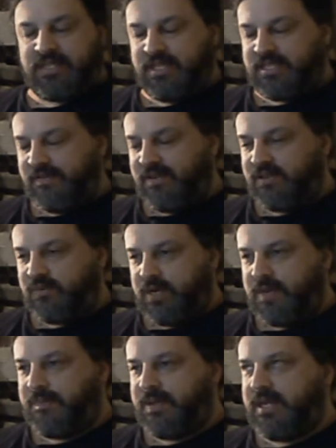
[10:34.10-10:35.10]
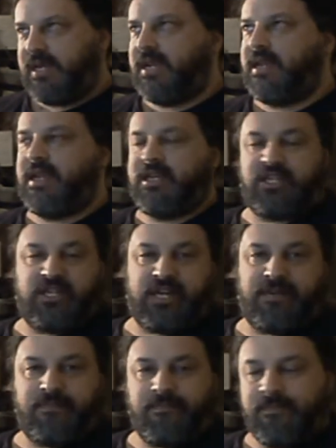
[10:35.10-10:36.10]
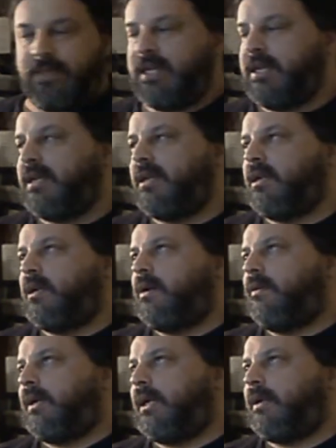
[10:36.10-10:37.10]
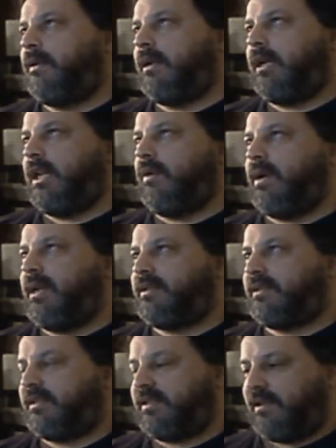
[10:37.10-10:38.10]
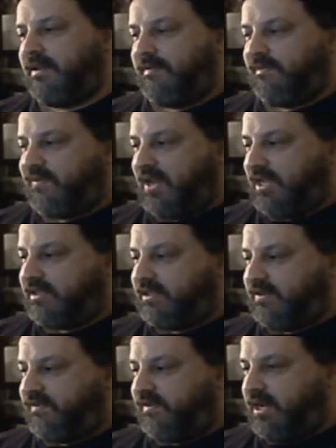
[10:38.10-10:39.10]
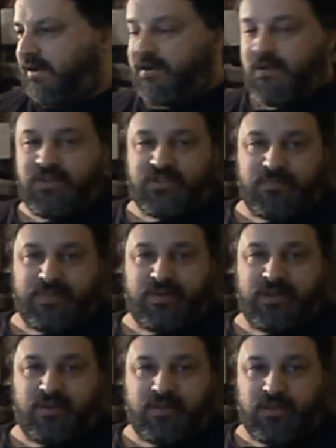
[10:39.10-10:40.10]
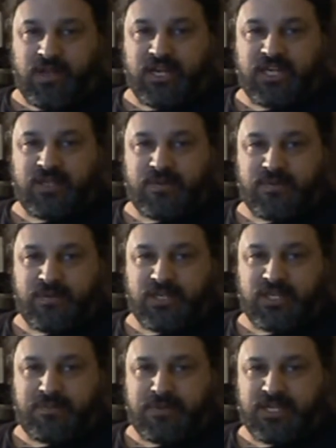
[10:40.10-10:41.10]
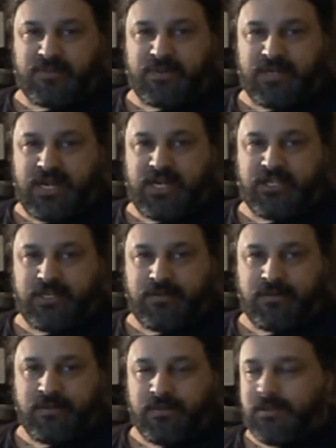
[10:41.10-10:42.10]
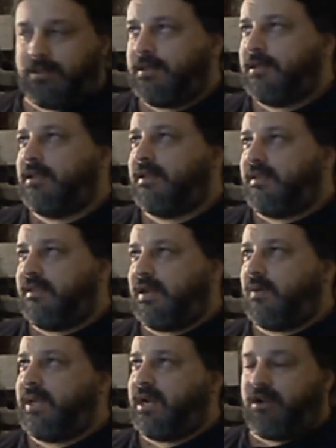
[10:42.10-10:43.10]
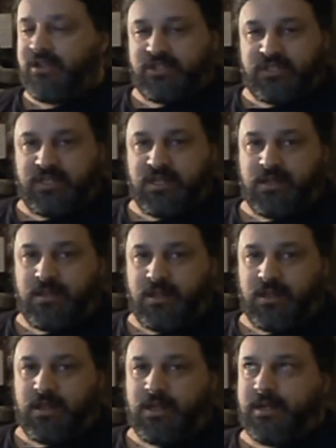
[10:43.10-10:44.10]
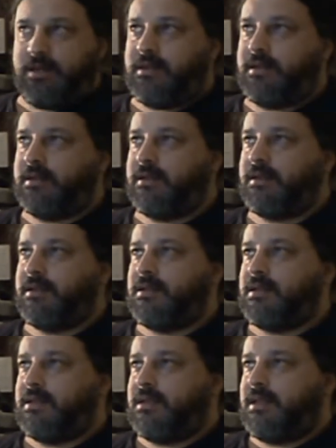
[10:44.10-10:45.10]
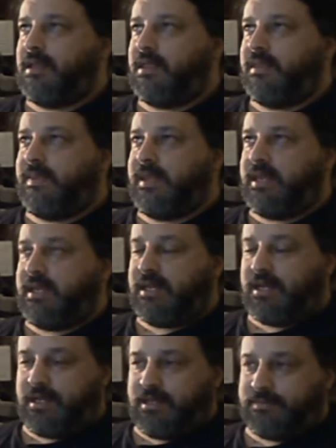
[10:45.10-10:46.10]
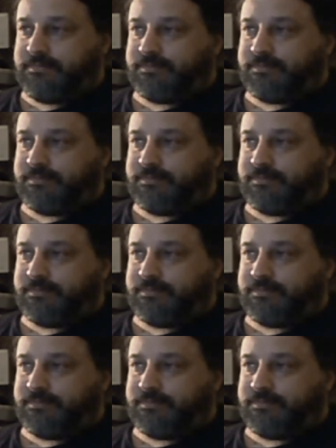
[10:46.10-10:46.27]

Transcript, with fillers: 720p HD. Anyways, that's it for now. I know this a bit of a large explanation, that we are still on the